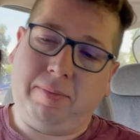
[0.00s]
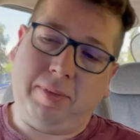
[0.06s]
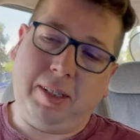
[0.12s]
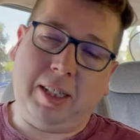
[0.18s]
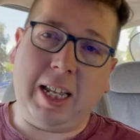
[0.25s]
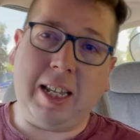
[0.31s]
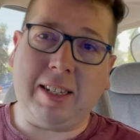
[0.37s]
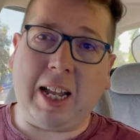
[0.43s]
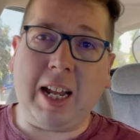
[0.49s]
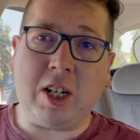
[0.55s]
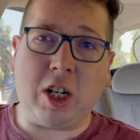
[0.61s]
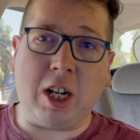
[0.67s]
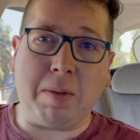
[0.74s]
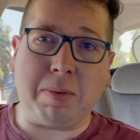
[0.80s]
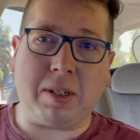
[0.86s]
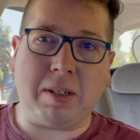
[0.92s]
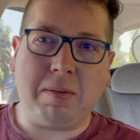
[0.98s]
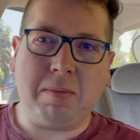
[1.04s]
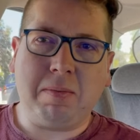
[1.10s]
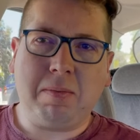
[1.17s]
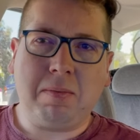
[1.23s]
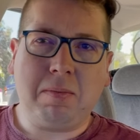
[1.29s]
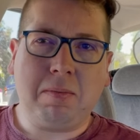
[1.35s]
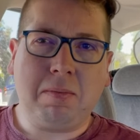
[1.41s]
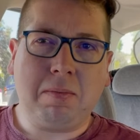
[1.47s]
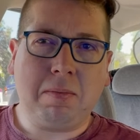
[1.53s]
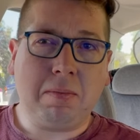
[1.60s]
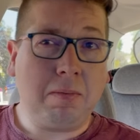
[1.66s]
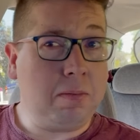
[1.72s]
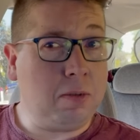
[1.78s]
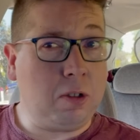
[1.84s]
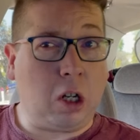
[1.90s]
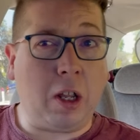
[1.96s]
these are chips,
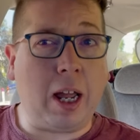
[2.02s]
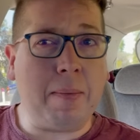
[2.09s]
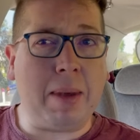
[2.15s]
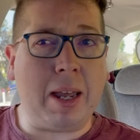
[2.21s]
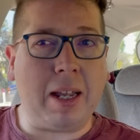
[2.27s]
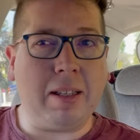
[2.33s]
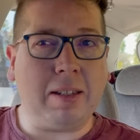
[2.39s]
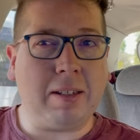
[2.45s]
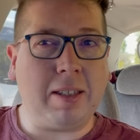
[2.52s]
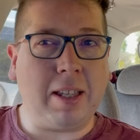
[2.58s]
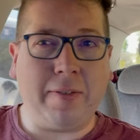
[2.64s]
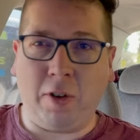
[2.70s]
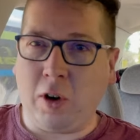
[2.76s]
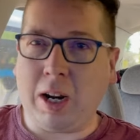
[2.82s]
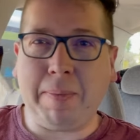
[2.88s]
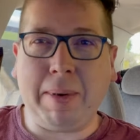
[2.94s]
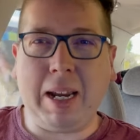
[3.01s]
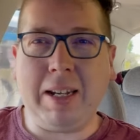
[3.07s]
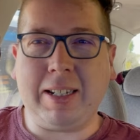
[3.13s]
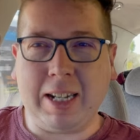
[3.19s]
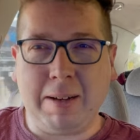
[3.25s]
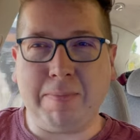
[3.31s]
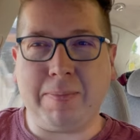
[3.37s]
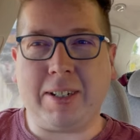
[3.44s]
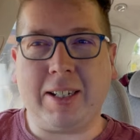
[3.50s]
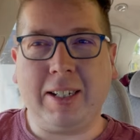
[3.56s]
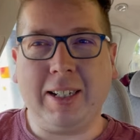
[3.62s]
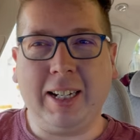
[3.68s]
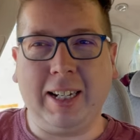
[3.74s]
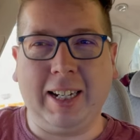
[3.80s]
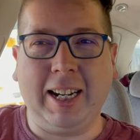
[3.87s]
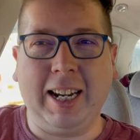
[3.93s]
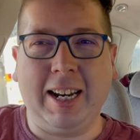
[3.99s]
so that means they've already been dipped
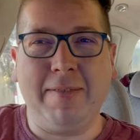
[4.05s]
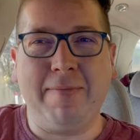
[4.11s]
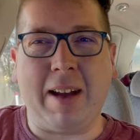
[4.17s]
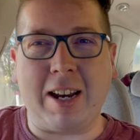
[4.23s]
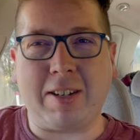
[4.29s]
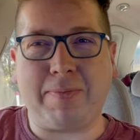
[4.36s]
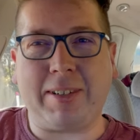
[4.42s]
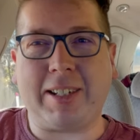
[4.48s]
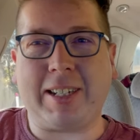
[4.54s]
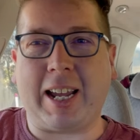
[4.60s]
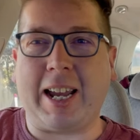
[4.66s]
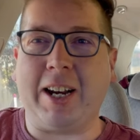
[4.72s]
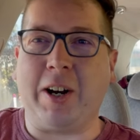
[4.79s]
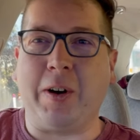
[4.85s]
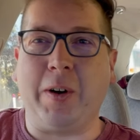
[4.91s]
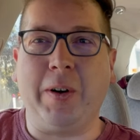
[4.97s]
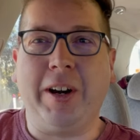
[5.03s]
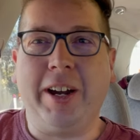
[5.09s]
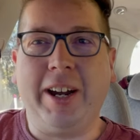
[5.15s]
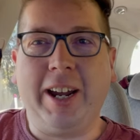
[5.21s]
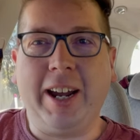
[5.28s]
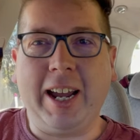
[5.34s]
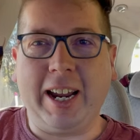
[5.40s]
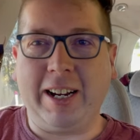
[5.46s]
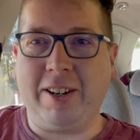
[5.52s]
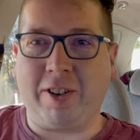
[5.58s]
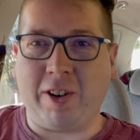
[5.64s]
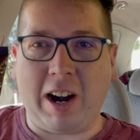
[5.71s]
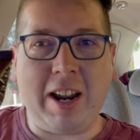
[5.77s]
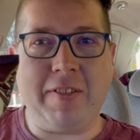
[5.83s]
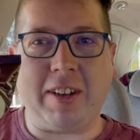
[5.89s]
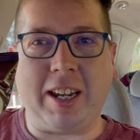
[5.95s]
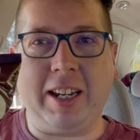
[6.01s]
in mashed potato and
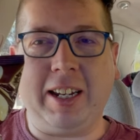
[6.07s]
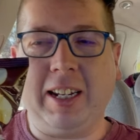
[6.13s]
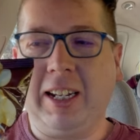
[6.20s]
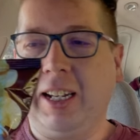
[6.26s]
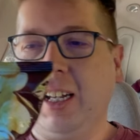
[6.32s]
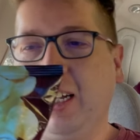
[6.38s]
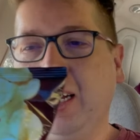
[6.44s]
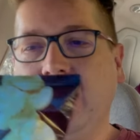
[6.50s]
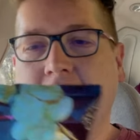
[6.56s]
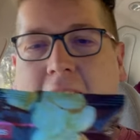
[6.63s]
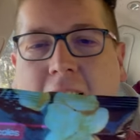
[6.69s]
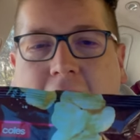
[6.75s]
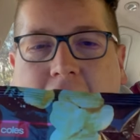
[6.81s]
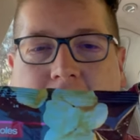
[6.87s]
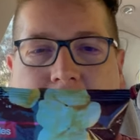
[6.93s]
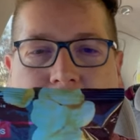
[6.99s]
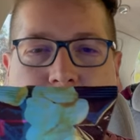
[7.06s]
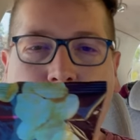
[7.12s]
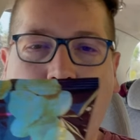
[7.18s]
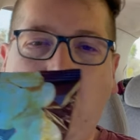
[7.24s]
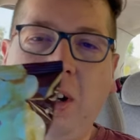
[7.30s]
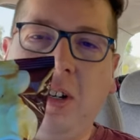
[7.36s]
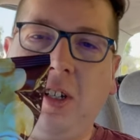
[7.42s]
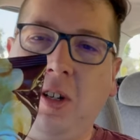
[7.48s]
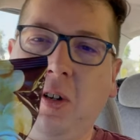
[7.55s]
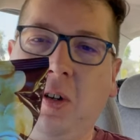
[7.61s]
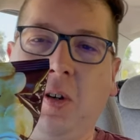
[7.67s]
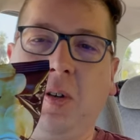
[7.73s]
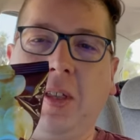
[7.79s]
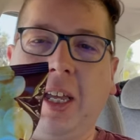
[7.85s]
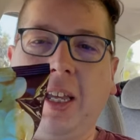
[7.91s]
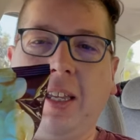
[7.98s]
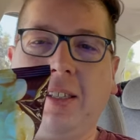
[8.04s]
gravy. What do
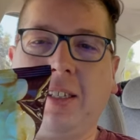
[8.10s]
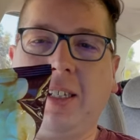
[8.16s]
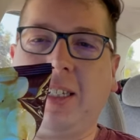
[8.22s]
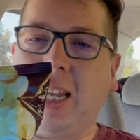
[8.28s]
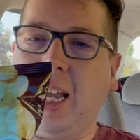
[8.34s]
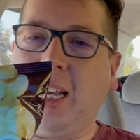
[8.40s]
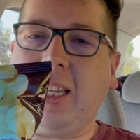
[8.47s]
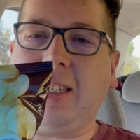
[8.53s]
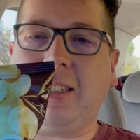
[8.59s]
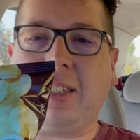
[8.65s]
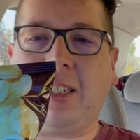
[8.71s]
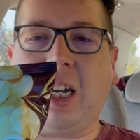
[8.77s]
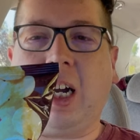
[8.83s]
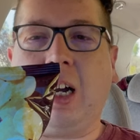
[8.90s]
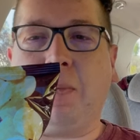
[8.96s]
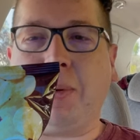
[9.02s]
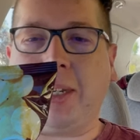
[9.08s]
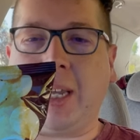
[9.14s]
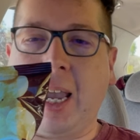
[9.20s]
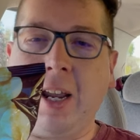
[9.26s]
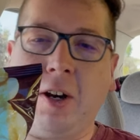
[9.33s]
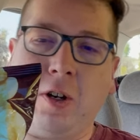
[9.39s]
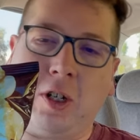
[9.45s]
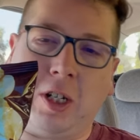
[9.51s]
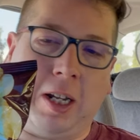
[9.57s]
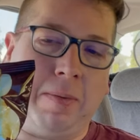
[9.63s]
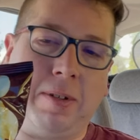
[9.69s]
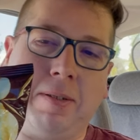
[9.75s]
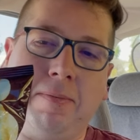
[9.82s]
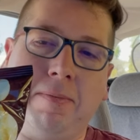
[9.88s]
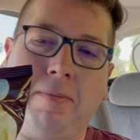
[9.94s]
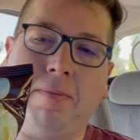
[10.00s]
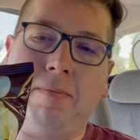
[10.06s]
these deli style potato chips,
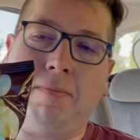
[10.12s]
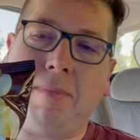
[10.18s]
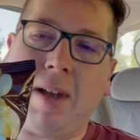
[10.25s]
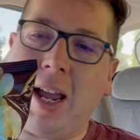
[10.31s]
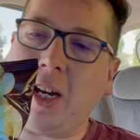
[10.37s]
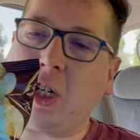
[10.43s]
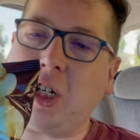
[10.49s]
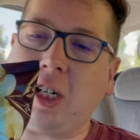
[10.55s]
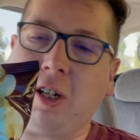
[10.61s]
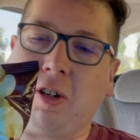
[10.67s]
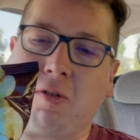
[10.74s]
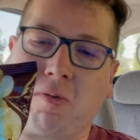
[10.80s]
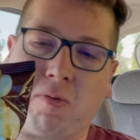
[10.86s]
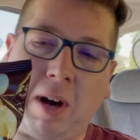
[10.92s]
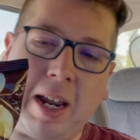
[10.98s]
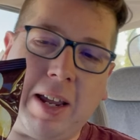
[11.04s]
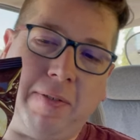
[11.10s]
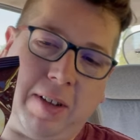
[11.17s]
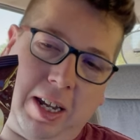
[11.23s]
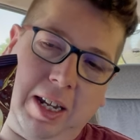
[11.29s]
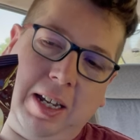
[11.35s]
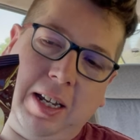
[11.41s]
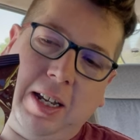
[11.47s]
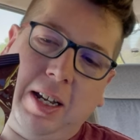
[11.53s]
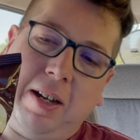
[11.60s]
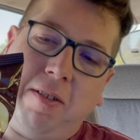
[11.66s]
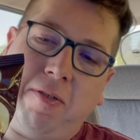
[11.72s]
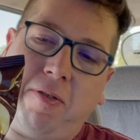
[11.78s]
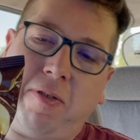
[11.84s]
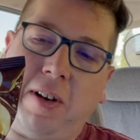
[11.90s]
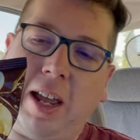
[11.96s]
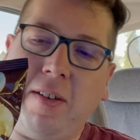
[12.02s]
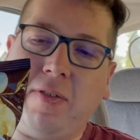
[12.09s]
mash and gravy
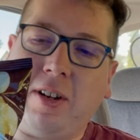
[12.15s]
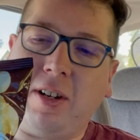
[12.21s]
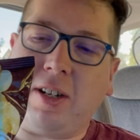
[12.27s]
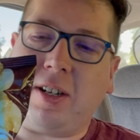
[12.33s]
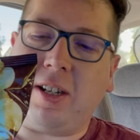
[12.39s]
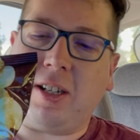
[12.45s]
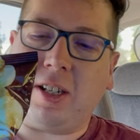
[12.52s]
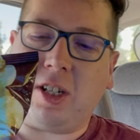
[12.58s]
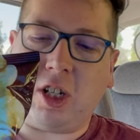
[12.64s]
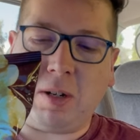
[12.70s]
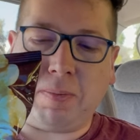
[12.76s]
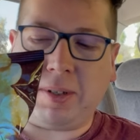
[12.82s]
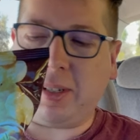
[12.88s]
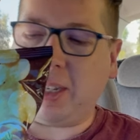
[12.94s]
flavored chips,